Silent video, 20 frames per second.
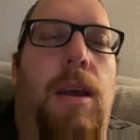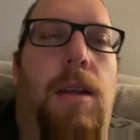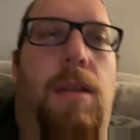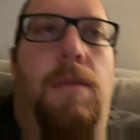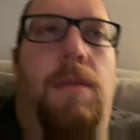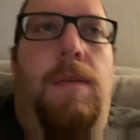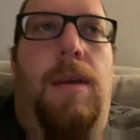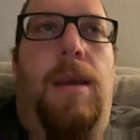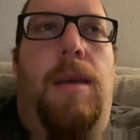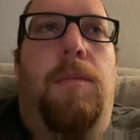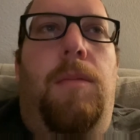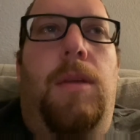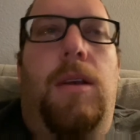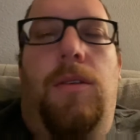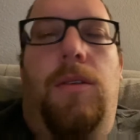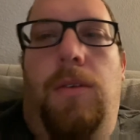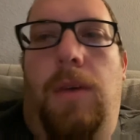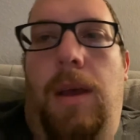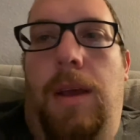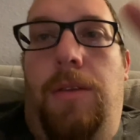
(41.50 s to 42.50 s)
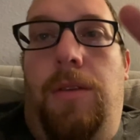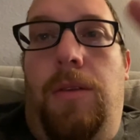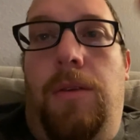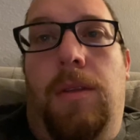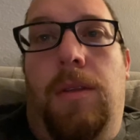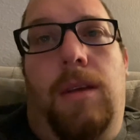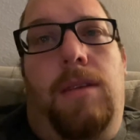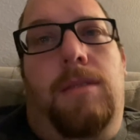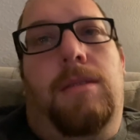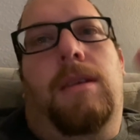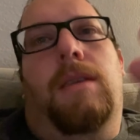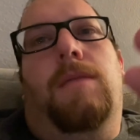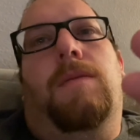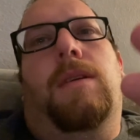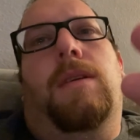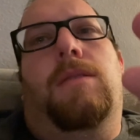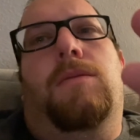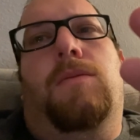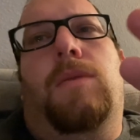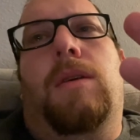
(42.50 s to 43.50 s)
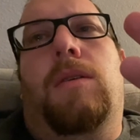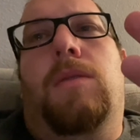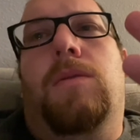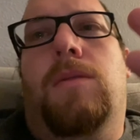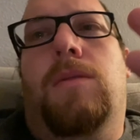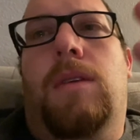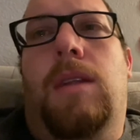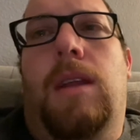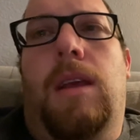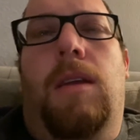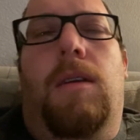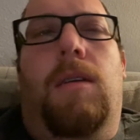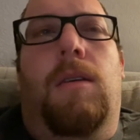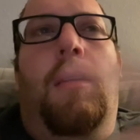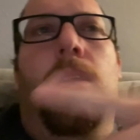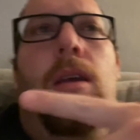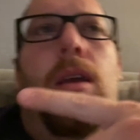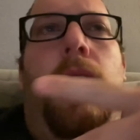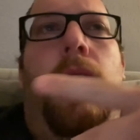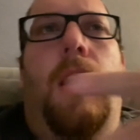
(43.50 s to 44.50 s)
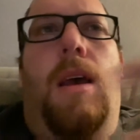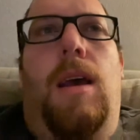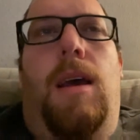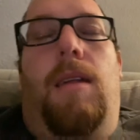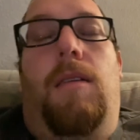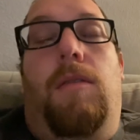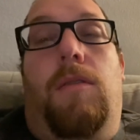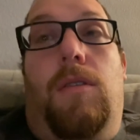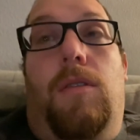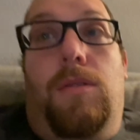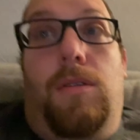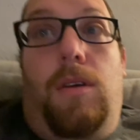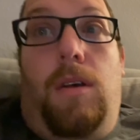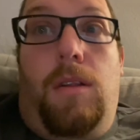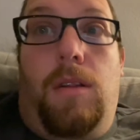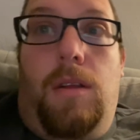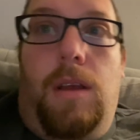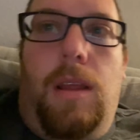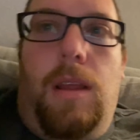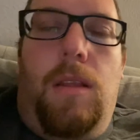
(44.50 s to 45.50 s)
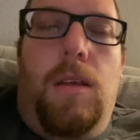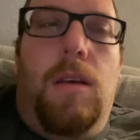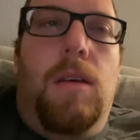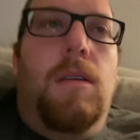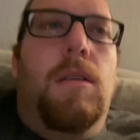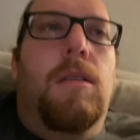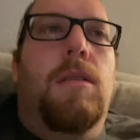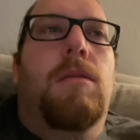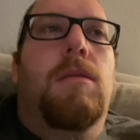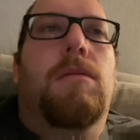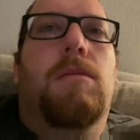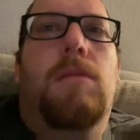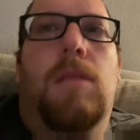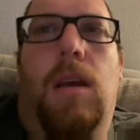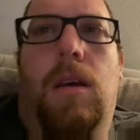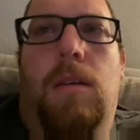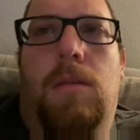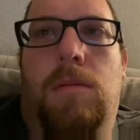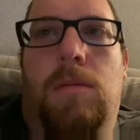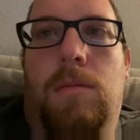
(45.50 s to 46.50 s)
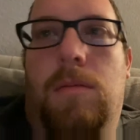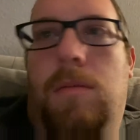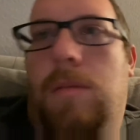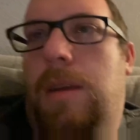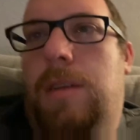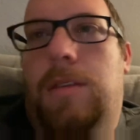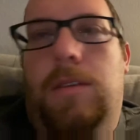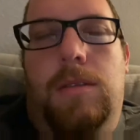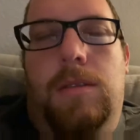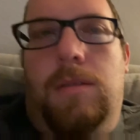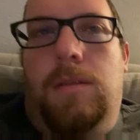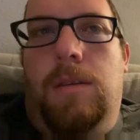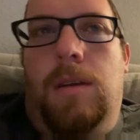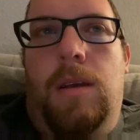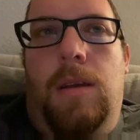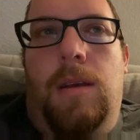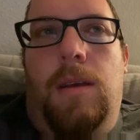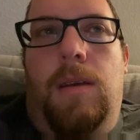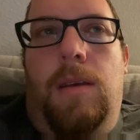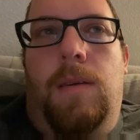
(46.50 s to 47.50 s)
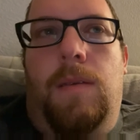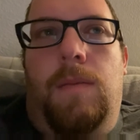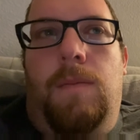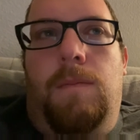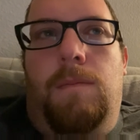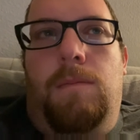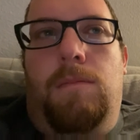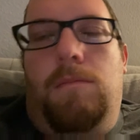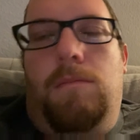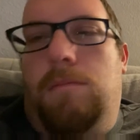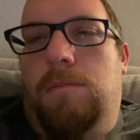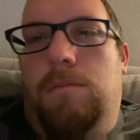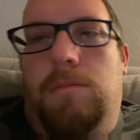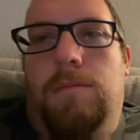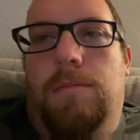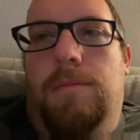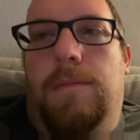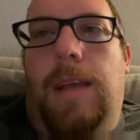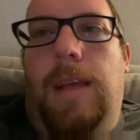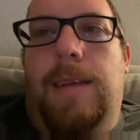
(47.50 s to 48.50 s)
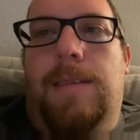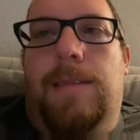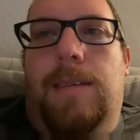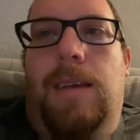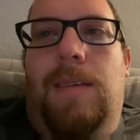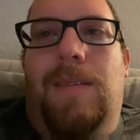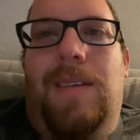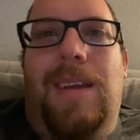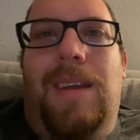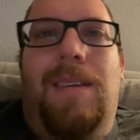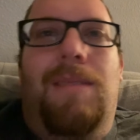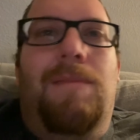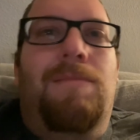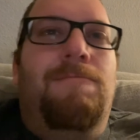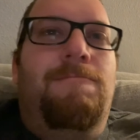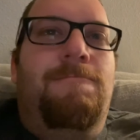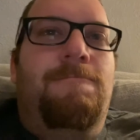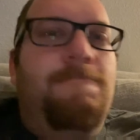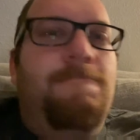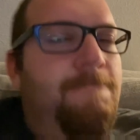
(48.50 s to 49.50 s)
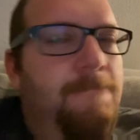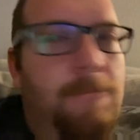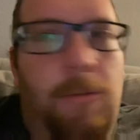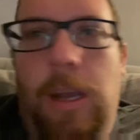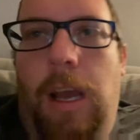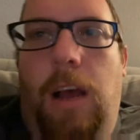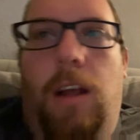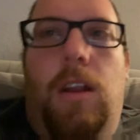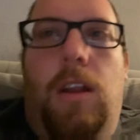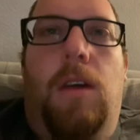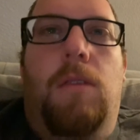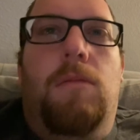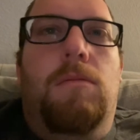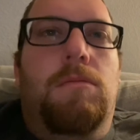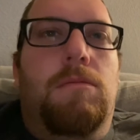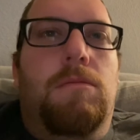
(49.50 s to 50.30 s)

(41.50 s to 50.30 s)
of the family. So I had two Thanksgivings we hosted here. And of course, all like the, you know, it's just Thanksgiving. We all know.